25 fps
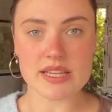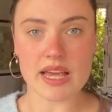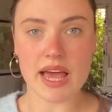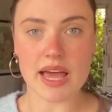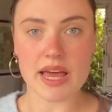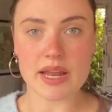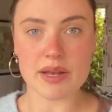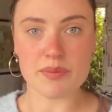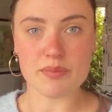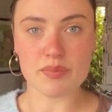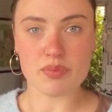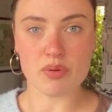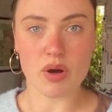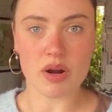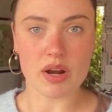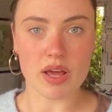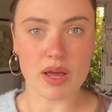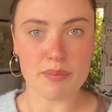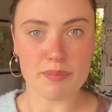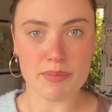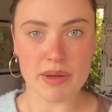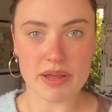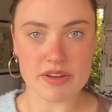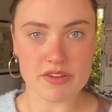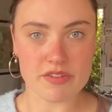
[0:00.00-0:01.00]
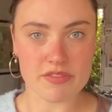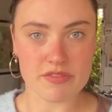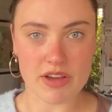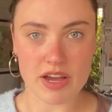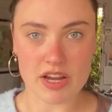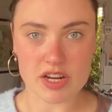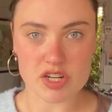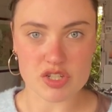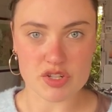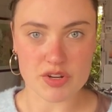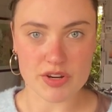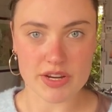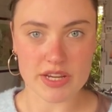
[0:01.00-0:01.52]
and product
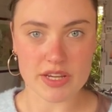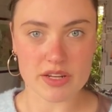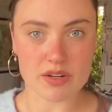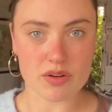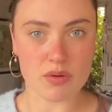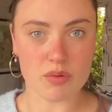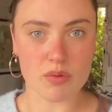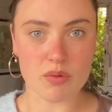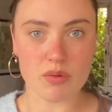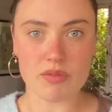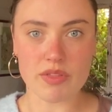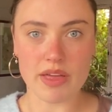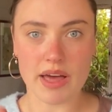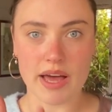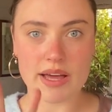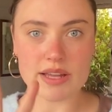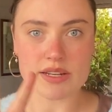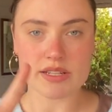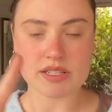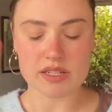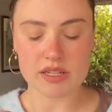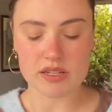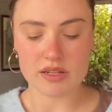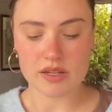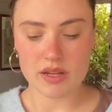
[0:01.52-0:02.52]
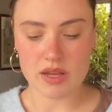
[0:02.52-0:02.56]
manufacturing and all that